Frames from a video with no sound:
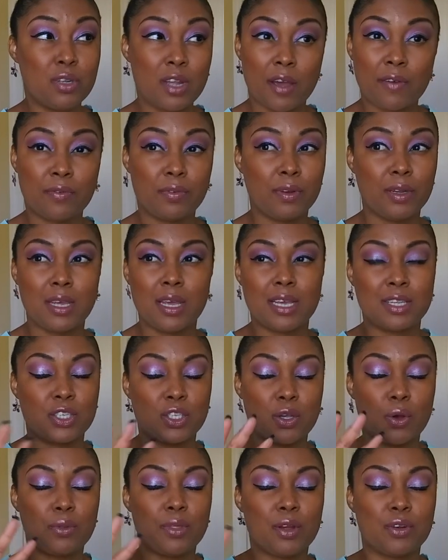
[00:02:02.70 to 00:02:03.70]
definitely it's
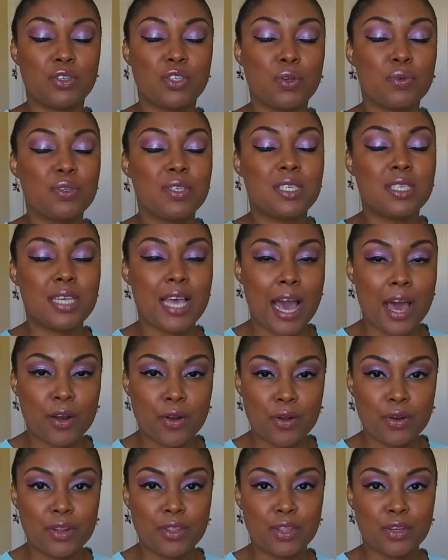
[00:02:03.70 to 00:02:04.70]
so they're so scattered,